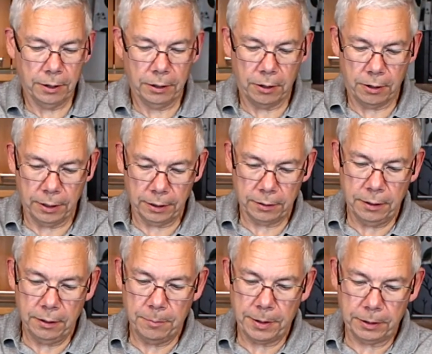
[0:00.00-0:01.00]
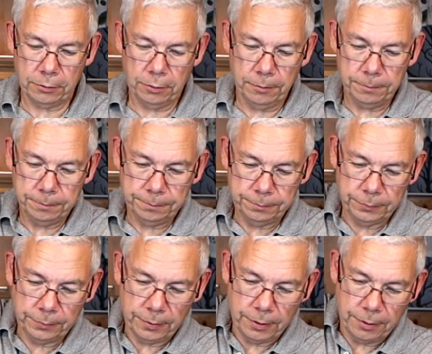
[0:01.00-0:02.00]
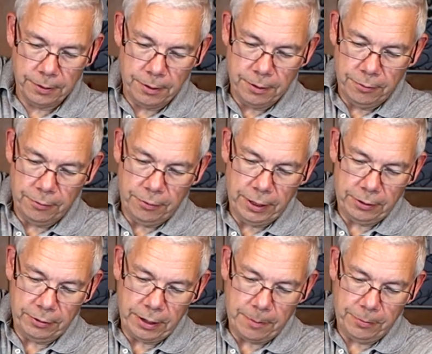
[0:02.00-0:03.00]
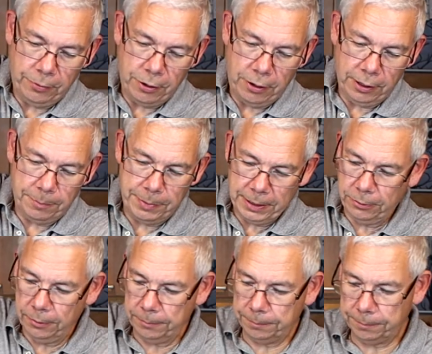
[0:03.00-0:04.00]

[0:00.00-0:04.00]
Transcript: garlic in the butter, so you get the type of garlic butter.